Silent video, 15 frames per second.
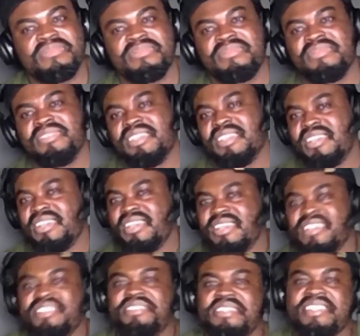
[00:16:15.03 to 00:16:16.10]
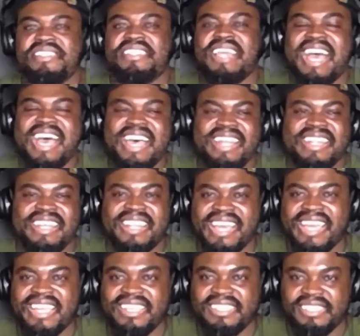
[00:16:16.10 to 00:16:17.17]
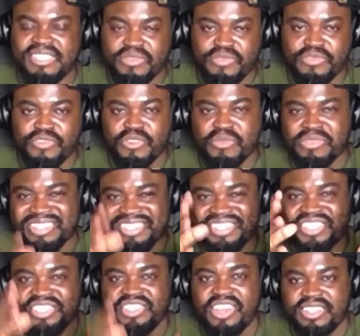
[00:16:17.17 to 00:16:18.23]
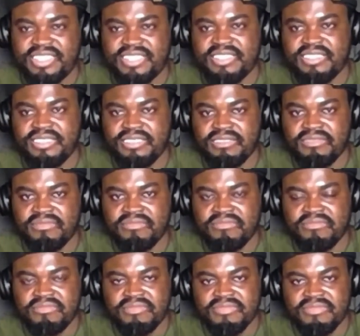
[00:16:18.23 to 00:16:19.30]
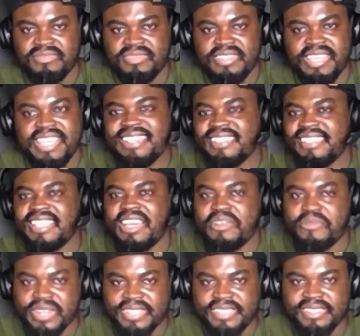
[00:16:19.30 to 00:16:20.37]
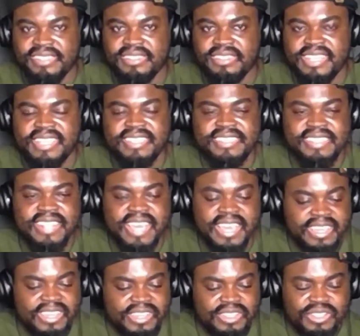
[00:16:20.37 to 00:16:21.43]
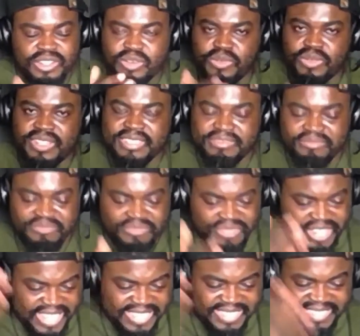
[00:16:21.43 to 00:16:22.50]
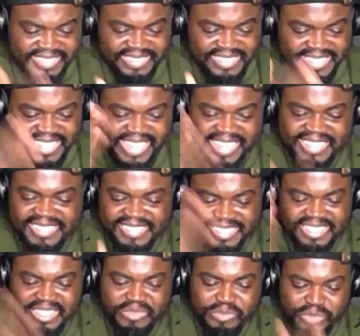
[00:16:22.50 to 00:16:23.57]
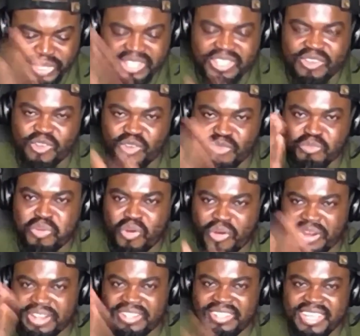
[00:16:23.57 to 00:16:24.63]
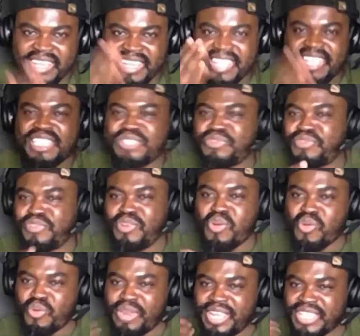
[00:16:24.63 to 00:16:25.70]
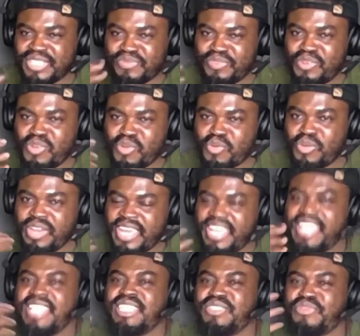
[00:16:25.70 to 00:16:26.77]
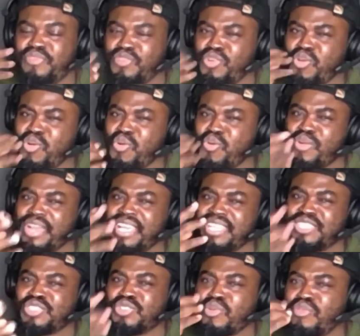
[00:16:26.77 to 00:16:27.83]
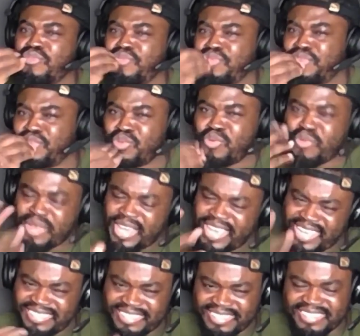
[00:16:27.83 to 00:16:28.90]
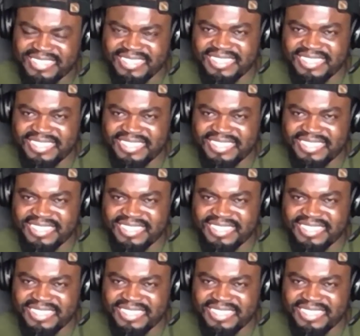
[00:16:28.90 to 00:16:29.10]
in the just analyzed from the start. He is not resting. He's not look. He's just hitting the beat on point. His flow, his flow, his flow. He's so fluent.